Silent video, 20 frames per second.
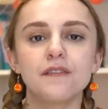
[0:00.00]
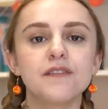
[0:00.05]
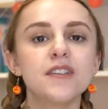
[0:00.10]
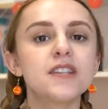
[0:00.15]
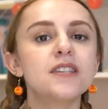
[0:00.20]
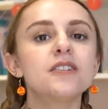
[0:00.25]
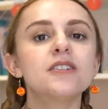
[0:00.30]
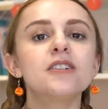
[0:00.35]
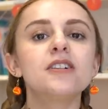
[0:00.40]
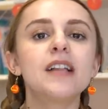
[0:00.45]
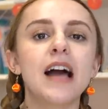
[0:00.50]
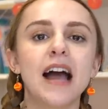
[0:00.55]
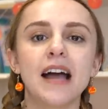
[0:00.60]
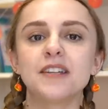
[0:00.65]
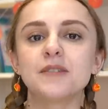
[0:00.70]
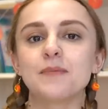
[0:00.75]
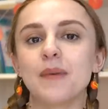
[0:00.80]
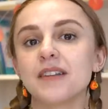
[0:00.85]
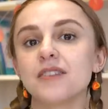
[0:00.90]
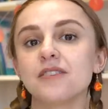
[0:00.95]
Physical
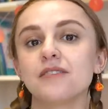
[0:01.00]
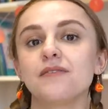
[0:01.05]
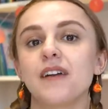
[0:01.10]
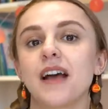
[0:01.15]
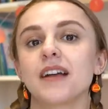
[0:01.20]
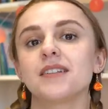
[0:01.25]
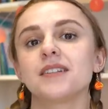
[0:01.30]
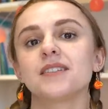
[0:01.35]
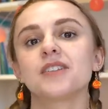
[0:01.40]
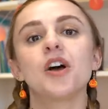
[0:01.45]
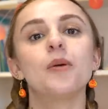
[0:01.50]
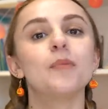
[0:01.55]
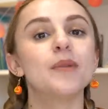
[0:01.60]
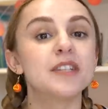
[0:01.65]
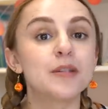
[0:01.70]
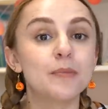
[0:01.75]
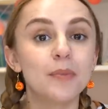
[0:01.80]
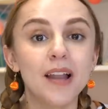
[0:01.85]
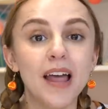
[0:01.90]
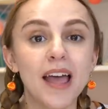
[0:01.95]
and mental factors come
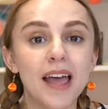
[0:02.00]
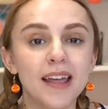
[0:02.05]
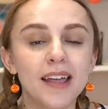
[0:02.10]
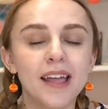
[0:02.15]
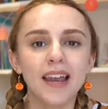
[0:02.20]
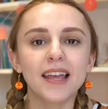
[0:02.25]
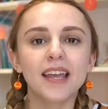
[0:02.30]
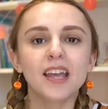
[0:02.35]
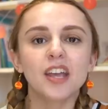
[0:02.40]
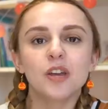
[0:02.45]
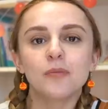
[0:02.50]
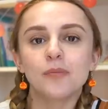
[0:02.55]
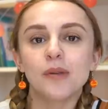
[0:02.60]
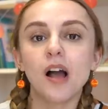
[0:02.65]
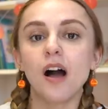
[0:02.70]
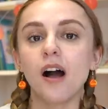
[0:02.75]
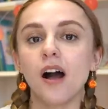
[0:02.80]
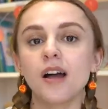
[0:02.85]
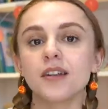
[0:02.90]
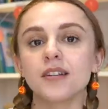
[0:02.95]
into play, like it can be
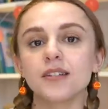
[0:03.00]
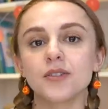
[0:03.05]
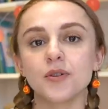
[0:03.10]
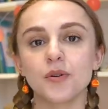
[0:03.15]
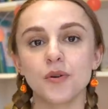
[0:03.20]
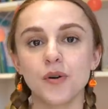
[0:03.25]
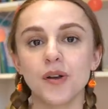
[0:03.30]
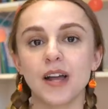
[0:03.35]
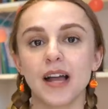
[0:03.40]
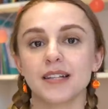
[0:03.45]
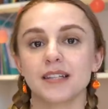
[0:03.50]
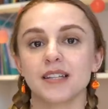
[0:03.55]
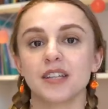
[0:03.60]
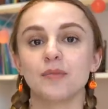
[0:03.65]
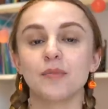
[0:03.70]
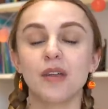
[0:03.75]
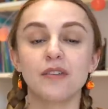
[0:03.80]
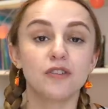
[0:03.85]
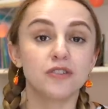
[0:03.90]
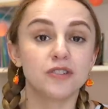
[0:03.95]
harder to
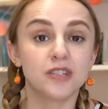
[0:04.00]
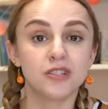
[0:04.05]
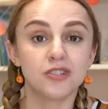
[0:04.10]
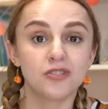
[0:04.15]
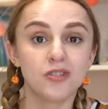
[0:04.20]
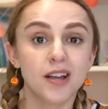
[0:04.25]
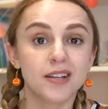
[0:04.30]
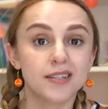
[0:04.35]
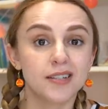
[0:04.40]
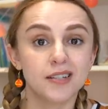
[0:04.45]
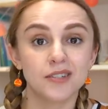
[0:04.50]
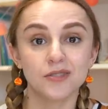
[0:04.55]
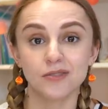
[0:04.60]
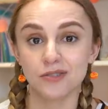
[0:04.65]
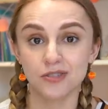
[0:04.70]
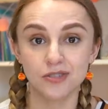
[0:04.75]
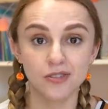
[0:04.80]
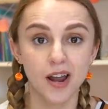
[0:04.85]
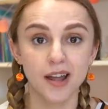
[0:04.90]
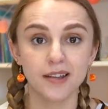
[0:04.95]
orgasm if you're distracted or
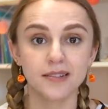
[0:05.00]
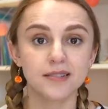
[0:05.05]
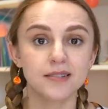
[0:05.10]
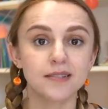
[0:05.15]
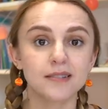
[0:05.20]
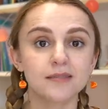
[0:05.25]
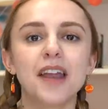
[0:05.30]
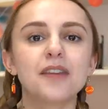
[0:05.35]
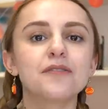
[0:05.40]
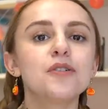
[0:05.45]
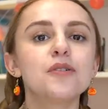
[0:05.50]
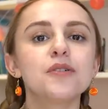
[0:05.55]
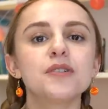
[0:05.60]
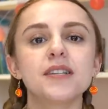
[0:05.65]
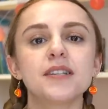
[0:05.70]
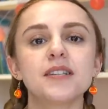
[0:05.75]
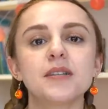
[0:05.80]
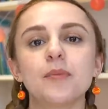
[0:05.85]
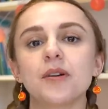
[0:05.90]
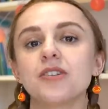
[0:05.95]
stressed. And of course,
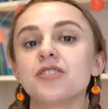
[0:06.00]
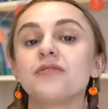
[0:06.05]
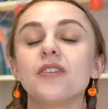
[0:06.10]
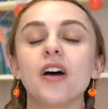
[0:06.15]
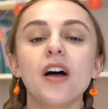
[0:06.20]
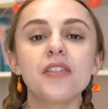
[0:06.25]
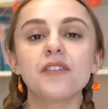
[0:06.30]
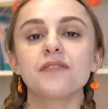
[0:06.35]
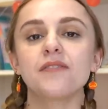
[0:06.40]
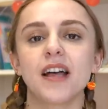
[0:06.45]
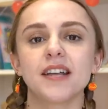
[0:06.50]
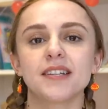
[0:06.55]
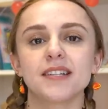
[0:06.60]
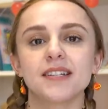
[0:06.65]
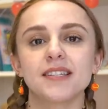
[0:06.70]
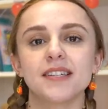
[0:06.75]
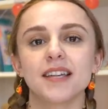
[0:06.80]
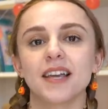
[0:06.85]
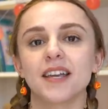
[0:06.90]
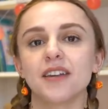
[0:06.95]
there's a bunch of other
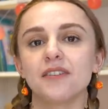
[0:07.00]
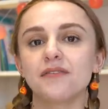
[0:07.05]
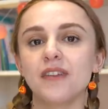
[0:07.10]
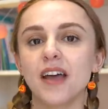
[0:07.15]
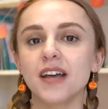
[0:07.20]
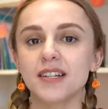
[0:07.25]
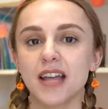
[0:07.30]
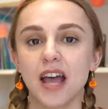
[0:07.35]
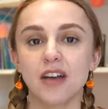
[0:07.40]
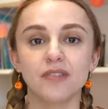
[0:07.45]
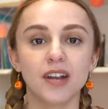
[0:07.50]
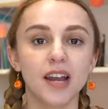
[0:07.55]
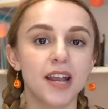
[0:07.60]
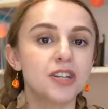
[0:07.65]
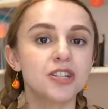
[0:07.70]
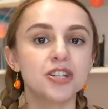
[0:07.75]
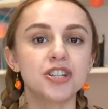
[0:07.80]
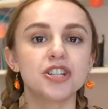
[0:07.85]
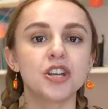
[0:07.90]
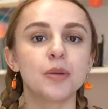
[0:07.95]
factors that can affect our
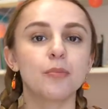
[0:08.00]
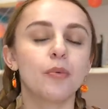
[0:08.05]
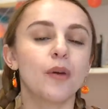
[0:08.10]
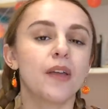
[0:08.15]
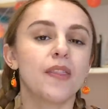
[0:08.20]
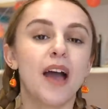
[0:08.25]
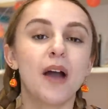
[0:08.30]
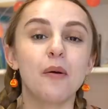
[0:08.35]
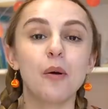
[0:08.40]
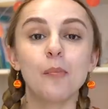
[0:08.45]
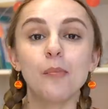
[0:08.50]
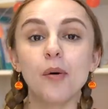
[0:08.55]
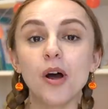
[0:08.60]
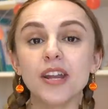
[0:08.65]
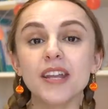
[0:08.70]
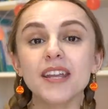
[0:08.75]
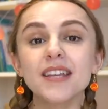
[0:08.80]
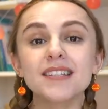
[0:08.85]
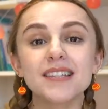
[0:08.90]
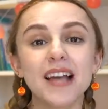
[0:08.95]
relationship with our
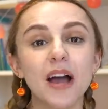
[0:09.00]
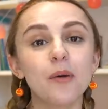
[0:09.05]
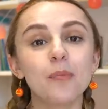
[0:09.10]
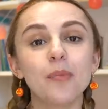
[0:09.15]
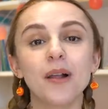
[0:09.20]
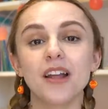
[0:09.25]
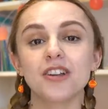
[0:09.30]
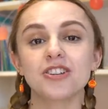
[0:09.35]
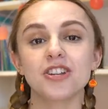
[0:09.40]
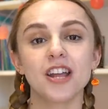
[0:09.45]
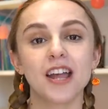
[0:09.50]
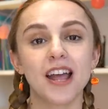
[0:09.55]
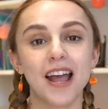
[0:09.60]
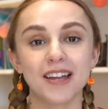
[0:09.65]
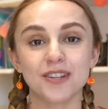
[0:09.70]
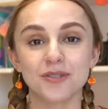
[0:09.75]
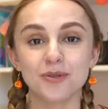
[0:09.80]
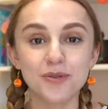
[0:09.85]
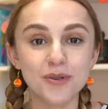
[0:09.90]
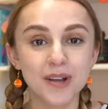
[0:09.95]
bodies, our pleasure,
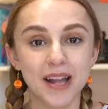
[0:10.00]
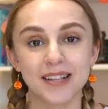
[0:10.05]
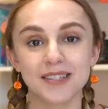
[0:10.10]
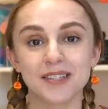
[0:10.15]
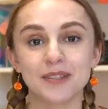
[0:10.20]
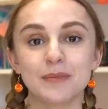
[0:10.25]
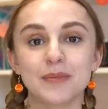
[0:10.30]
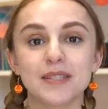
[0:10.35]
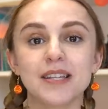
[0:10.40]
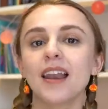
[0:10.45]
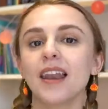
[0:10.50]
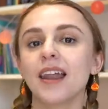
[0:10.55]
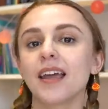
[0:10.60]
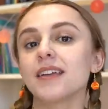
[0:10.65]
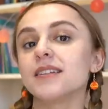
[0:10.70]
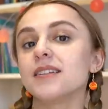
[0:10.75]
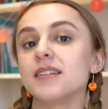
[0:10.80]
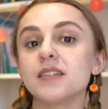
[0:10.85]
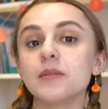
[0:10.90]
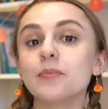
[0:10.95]
and orgasms,
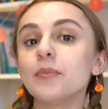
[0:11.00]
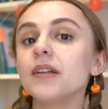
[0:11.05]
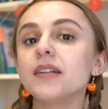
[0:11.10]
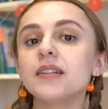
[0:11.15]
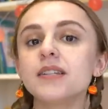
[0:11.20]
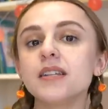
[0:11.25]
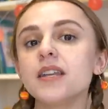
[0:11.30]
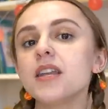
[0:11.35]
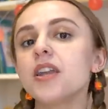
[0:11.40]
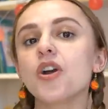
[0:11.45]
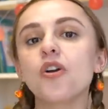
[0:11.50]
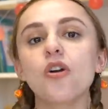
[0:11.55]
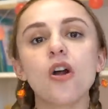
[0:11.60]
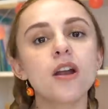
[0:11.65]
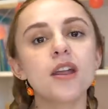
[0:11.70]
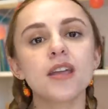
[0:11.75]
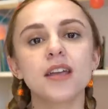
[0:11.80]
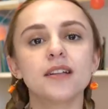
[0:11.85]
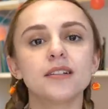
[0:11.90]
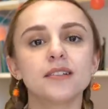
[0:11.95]
like disability,
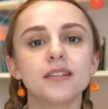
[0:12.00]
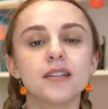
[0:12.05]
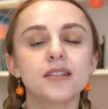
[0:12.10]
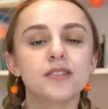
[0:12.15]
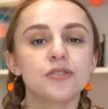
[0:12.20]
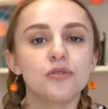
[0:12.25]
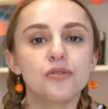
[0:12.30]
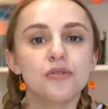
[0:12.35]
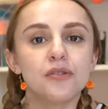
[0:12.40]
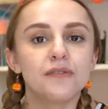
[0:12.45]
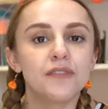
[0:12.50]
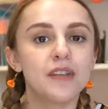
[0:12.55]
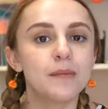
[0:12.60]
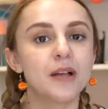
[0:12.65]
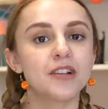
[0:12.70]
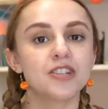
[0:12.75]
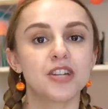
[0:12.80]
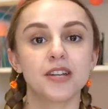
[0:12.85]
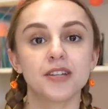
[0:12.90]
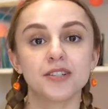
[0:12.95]
chronic illness, or
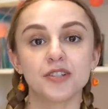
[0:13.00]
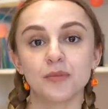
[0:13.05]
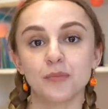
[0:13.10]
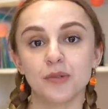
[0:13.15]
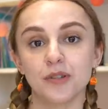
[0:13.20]
female genital